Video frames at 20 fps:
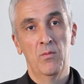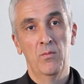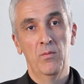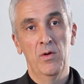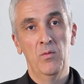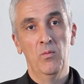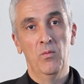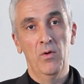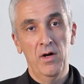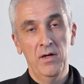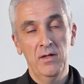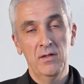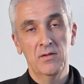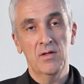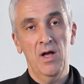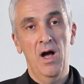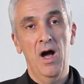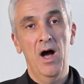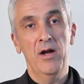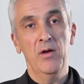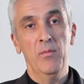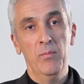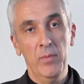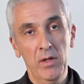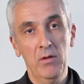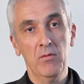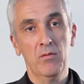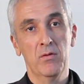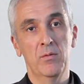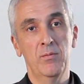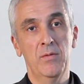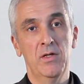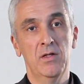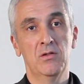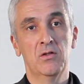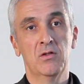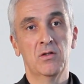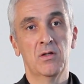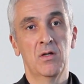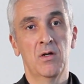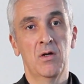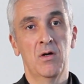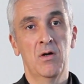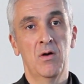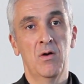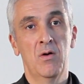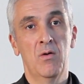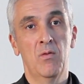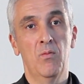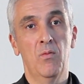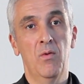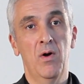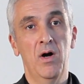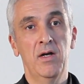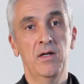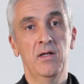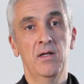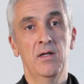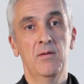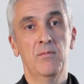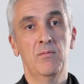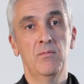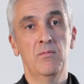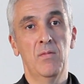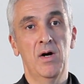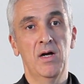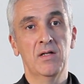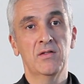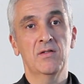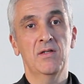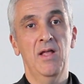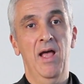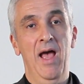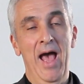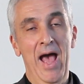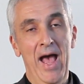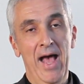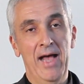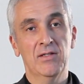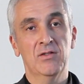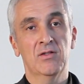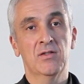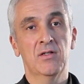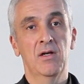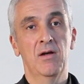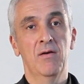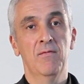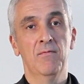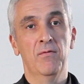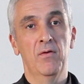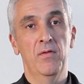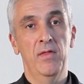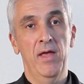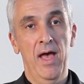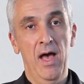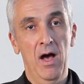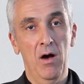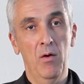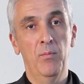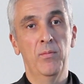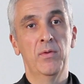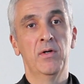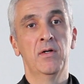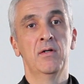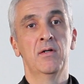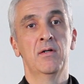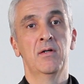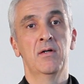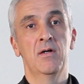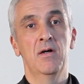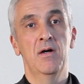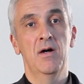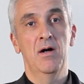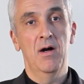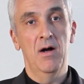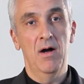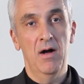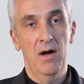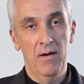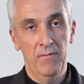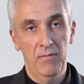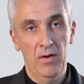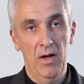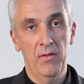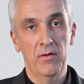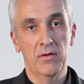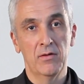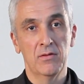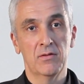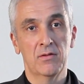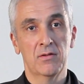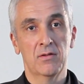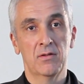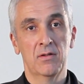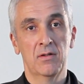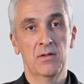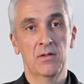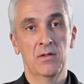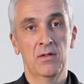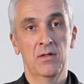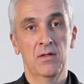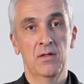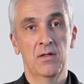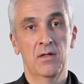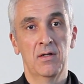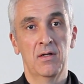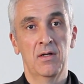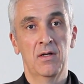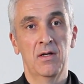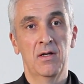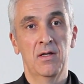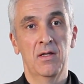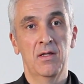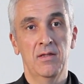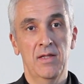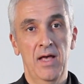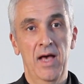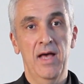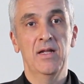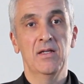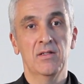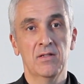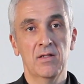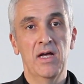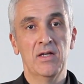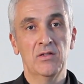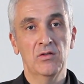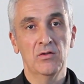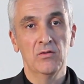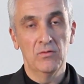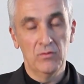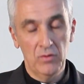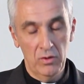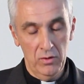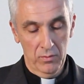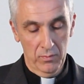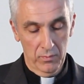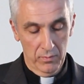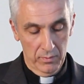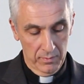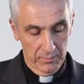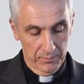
When one is on a pilgrimage, one must ask for the help of others. That is lesson 2.